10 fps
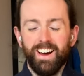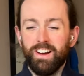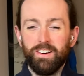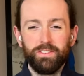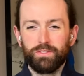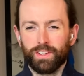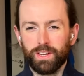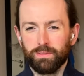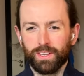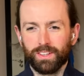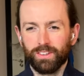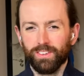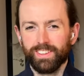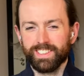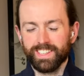always forget what I call
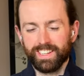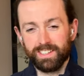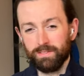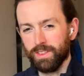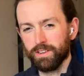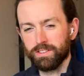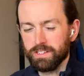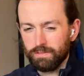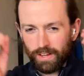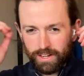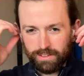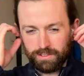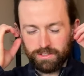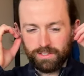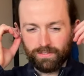these things. I mean, they're just videos,
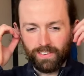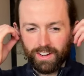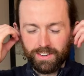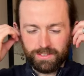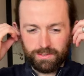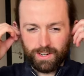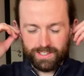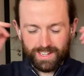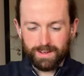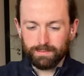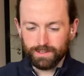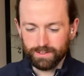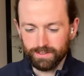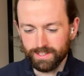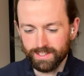they're just vlogs, Ross.
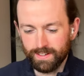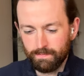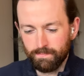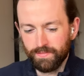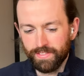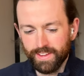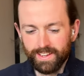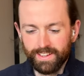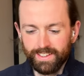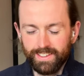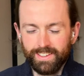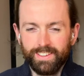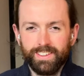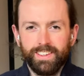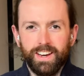Episodes,
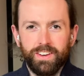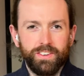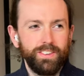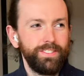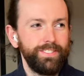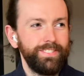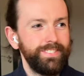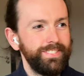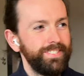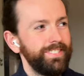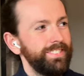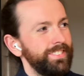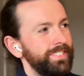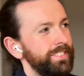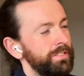I don't know.
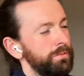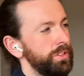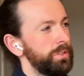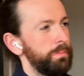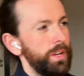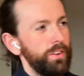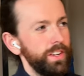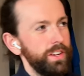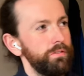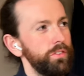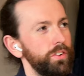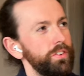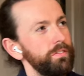What's a better name for it?